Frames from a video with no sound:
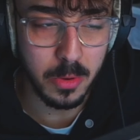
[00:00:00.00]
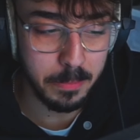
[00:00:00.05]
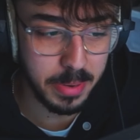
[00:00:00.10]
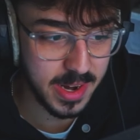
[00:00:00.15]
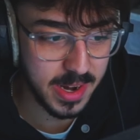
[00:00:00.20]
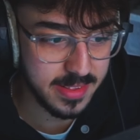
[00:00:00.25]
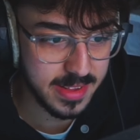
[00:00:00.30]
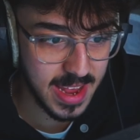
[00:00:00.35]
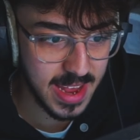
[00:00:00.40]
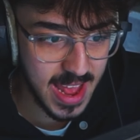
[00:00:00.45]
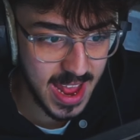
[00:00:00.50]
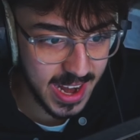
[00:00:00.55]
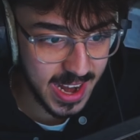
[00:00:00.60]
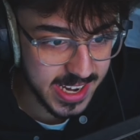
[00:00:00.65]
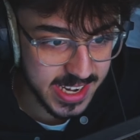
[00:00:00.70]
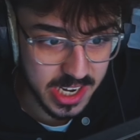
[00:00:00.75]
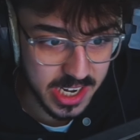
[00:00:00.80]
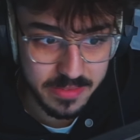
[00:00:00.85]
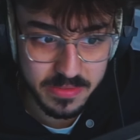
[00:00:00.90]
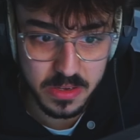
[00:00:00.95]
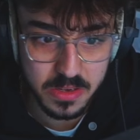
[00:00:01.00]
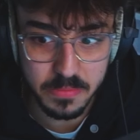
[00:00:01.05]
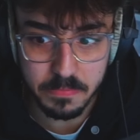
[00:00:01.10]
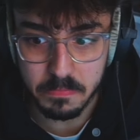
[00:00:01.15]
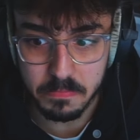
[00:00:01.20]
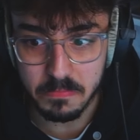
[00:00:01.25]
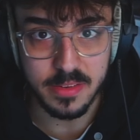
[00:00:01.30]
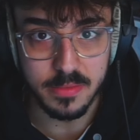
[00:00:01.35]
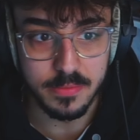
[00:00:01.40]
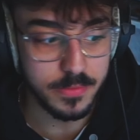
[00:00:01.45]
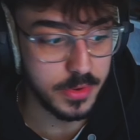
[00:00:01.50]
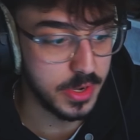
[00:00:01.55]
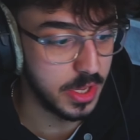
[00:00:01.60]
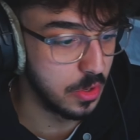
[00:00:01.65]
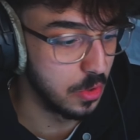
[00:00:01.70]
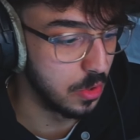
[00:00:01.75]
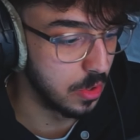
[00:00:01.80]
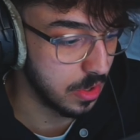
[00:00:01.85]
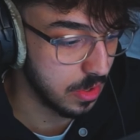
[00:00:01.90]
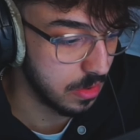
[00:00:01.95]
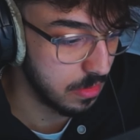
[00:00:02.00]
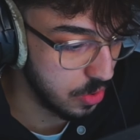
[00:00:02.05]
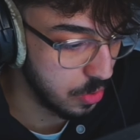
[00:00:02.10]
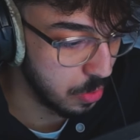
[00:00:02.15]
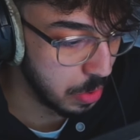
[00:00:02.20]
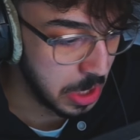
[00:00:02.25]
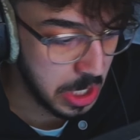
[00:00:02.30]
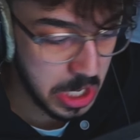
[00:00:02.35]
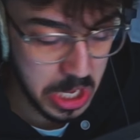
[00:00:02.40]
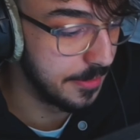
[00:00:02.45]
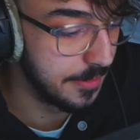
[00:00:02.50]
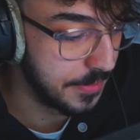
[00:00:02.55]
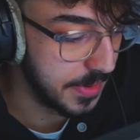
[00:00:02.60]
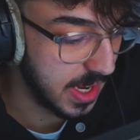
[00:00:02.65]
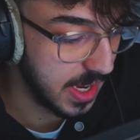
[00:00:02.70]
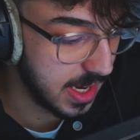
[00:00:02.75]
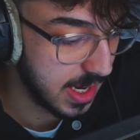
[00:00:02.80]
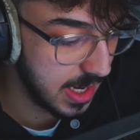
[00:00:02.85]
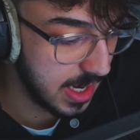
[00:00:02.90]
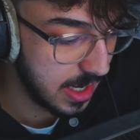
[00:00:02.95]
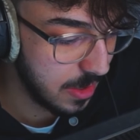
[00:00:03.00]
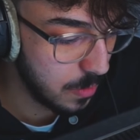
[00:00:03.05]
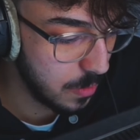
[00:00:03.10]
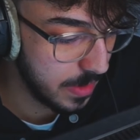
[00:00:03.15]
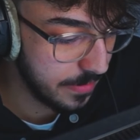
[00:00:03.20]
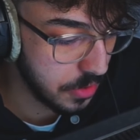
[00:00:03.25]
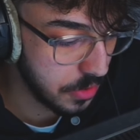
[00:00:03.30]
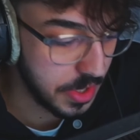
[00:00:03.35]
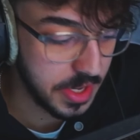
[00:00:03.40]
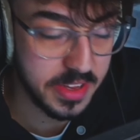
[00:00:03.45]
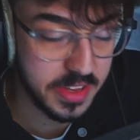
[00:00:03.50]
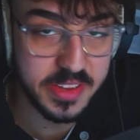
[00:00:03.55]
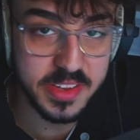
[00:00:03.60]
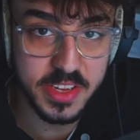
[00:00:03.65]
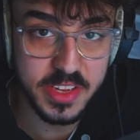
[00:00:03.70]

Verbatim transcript: compared to any other skin for the AUG. So, and then for the Galil, we've got the